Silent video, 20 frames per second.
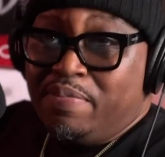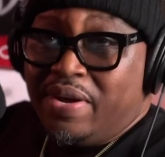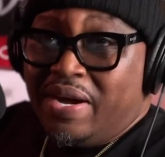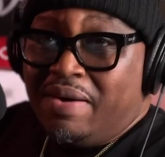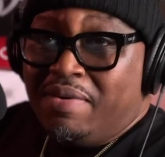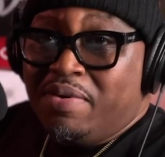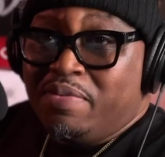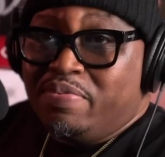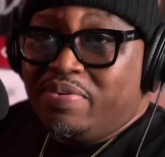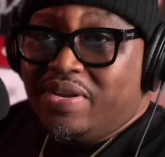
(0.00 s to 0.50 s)

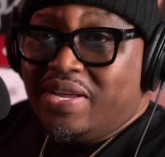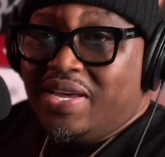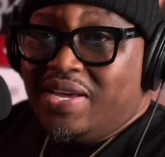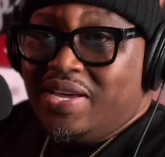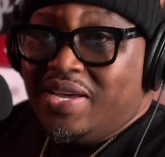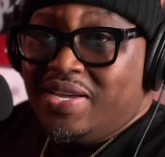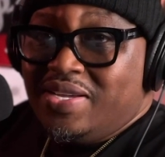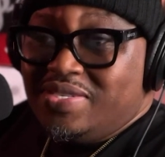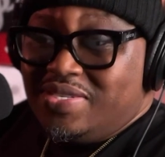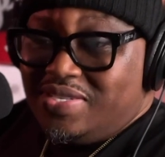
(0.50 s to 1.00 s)
Power Play
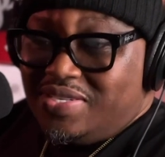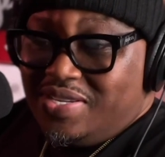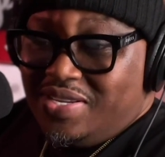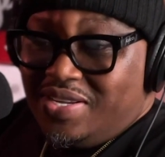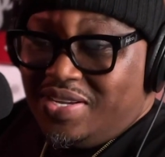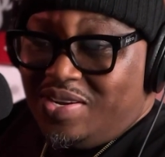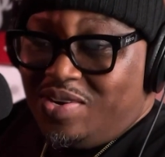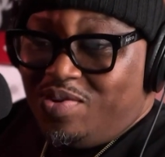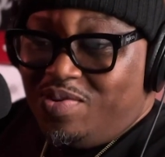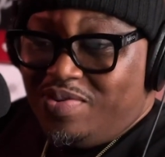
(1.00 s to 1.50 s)
is
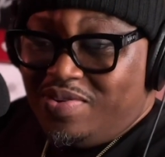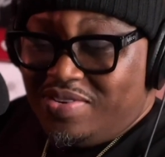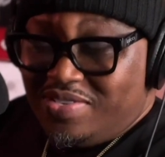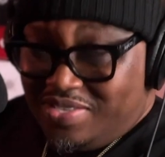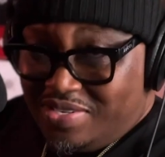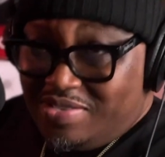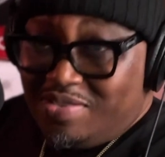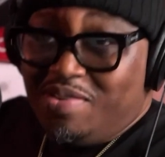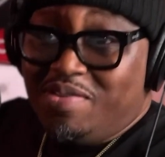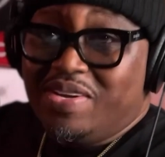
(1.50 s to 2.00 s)
the
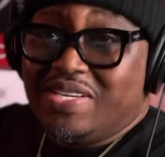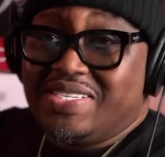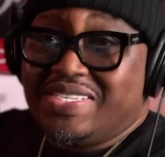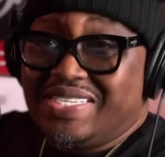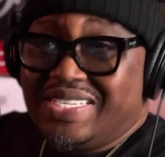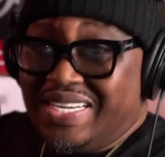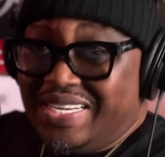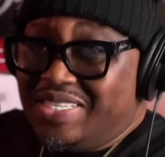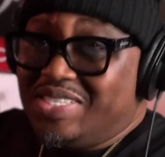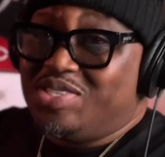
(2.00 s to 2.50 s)

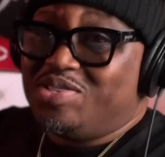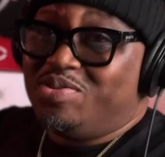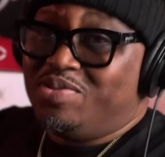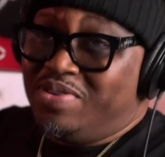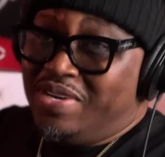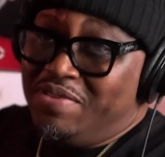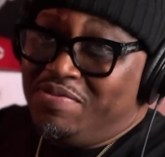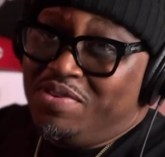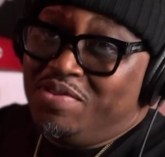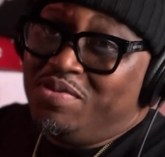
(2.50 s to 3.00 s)

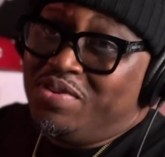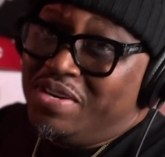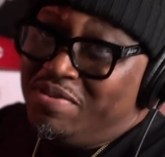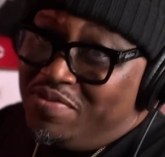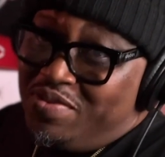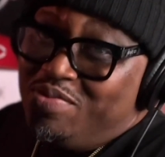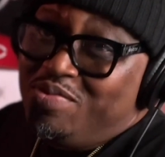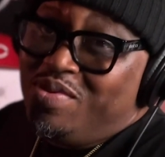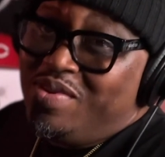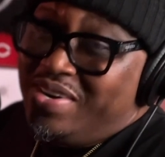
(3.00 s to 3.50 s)
essential. If
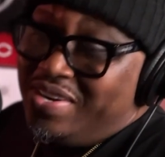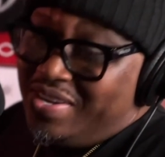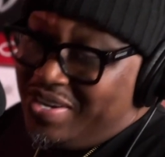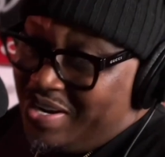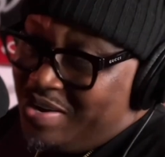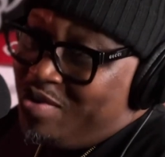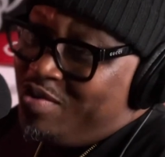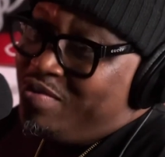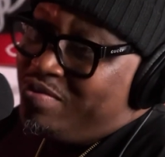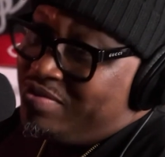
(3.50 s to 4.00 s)
you want to
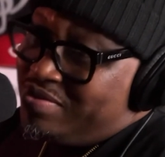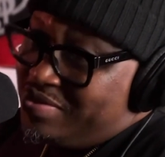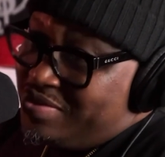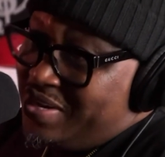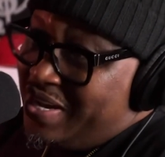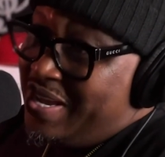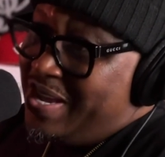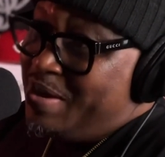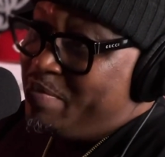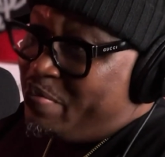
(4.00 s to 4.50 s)
go
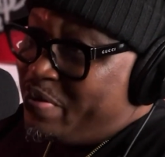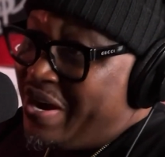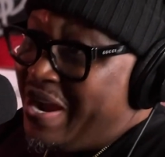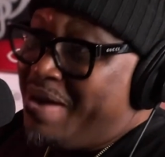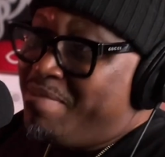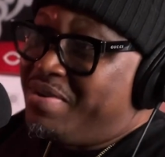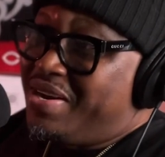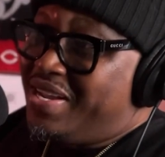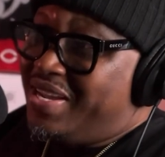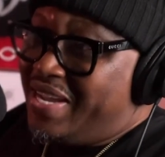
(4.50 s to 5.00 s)
hip
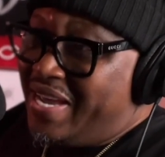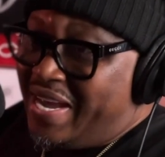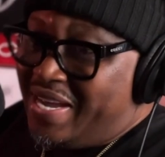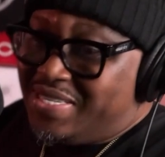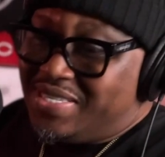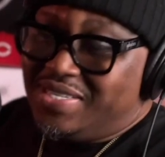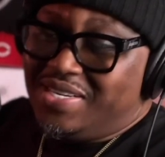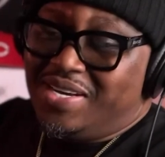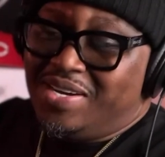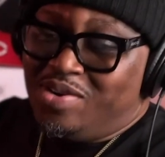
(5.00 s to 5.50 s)
hop
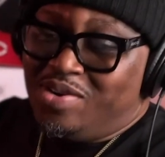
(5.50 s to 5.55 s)
classic,